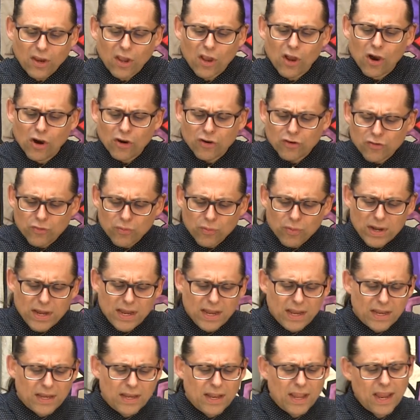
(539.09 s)
our
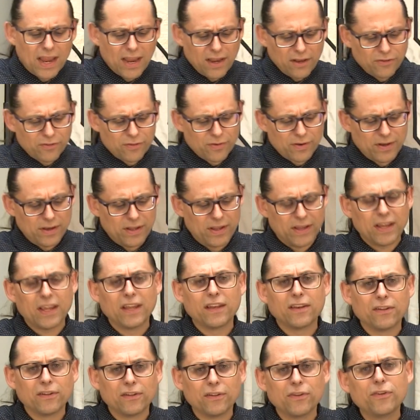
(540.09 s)
greed, hatred,
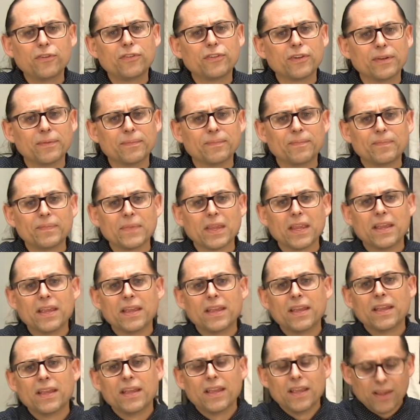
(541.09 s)
and delusion.
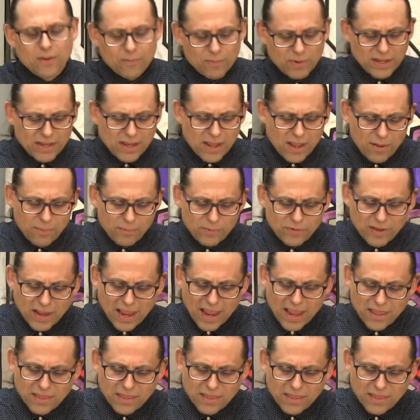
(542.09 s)
And when it comes to